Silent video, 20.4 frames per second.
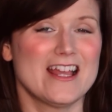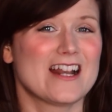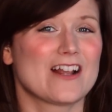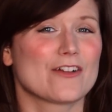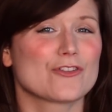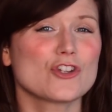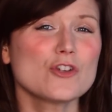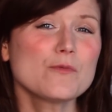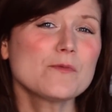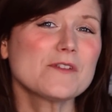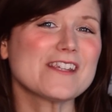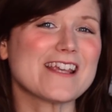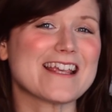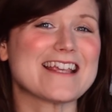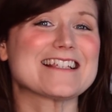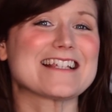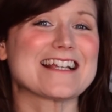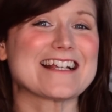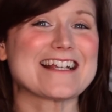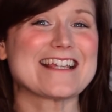Now, Jupiter
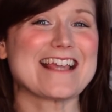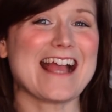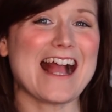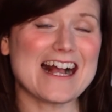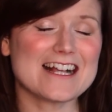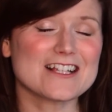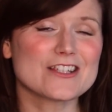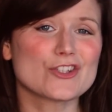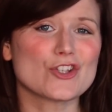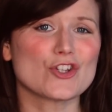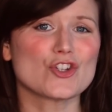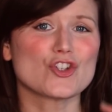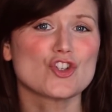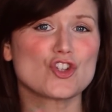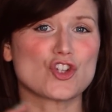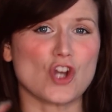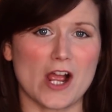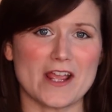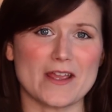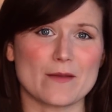is a gas
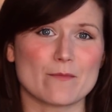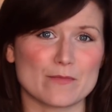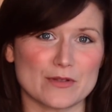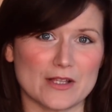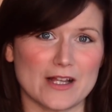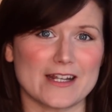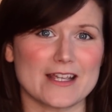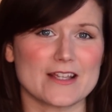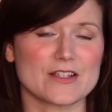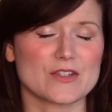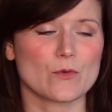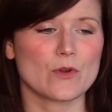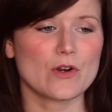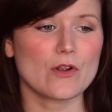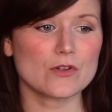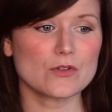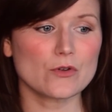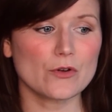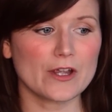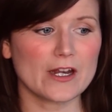giant planet, so we're
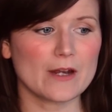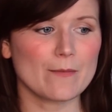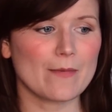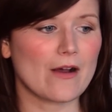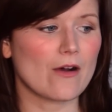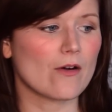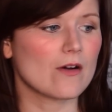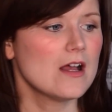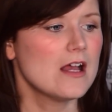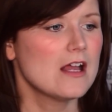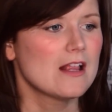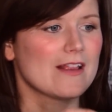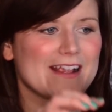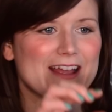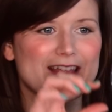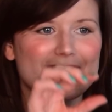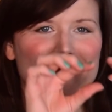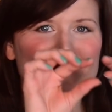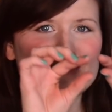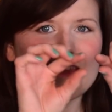not talking about
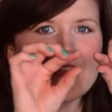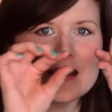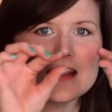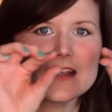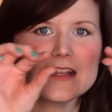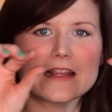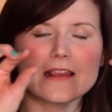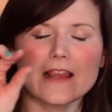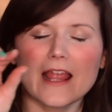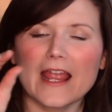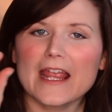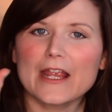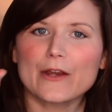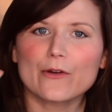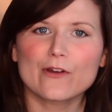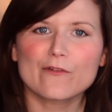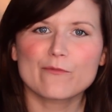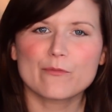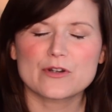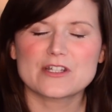like a thin
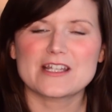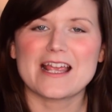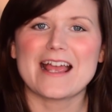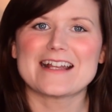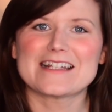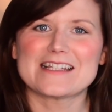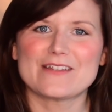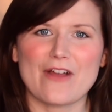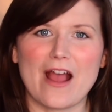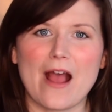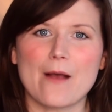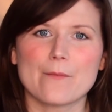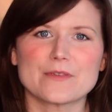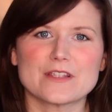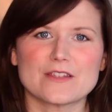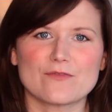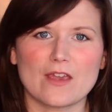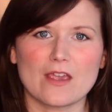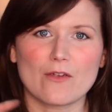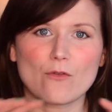layer of protective
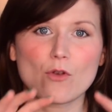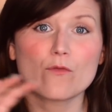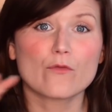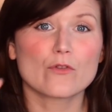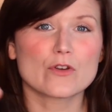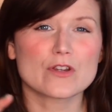atmosphere over